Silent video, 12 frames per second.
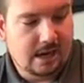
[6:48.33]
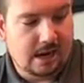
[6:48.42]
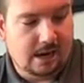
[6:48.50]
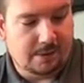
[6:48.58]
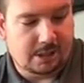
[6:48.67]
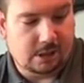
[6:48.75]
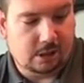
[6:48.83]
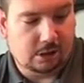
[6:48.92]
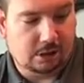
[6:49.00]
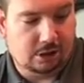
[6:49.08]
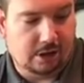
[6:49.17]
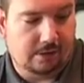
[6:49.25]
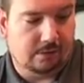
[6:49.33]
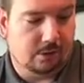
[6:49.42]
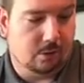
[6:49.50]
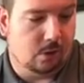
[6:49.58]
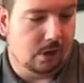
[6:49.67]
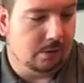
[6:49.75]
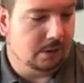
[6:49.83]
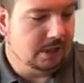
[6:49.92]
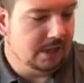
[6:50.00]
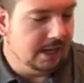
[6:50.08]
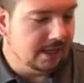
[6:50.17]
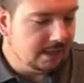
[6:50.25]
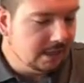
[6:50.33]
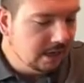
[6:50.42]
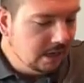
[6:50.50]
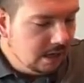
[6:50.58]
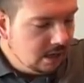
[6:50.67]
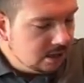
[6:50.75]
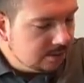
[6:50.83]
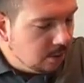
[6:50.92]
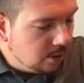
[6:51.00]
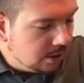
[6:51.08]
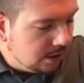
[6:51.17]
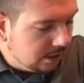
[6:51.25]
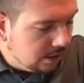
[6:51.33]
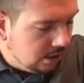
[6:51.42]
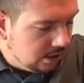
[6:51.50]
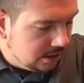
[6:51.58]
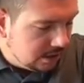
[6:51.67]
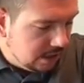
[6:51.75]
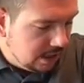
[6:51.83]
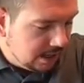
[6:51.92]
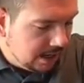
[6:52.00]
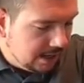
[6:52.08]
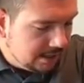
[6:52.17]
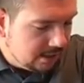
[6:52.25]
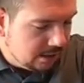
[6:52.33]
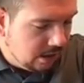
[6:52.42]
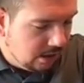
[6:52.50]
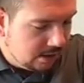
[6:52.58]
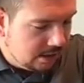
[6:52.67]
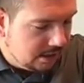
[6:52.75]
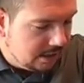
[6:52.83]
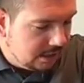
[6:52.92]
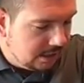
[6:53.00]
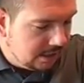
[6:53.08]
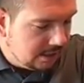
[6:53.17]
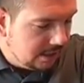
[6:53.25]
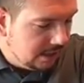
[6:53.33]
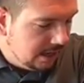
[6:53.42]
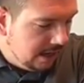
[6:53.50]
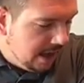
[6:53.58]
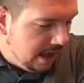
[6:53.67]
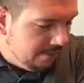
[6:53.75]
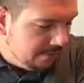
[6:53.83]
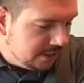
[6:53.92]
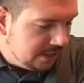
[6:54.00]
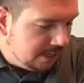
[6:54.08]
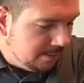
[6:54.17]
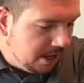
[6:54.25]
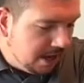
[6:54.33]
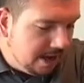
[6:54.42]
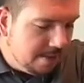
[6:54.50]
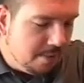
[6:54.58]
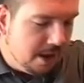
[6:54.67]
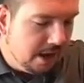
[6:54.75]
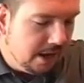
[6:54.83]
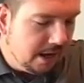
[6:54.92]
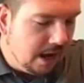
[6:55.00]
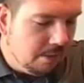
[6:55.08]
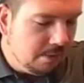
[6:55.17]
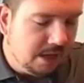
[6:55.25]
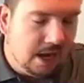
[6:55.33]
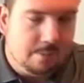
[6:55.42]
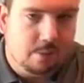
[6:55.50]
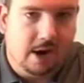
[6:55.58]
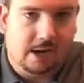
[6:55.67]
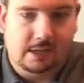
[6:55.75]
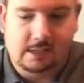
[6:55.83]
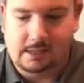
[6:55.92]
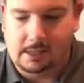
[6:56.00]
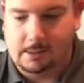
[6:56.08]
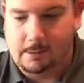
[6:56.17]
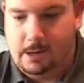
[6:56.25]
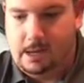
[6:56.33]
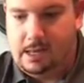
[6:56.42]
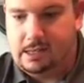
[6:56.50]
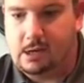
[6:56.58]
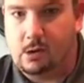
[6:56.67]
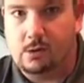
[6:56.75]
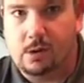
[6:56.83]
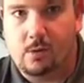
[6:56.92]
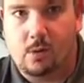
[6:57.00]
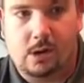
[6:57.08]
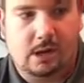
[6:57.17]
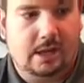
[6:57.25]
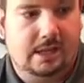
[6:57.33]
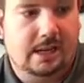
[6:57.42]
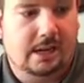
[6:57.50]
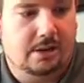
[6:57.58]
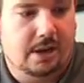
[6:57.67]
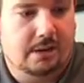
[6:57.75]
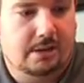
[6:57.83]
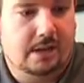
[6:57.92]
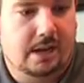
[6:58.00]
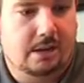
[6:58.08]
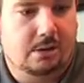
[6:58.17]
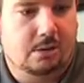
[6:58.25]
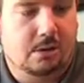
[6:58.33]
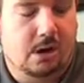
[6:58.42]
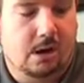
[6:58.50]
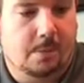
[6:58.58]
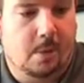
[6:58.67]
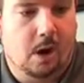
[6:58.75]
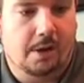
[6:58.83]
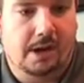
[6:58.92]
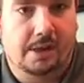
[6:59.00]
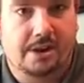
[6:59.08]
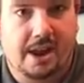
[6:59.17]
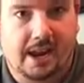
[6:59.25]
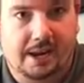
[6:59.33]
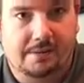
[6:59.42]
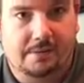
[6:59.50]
the Surgeon General's warning, which says, smoking causes lung cancer, heart disease, emphysema, and may complicate pregnancy. It's the only warning they tell you. They don't tell you all the other negative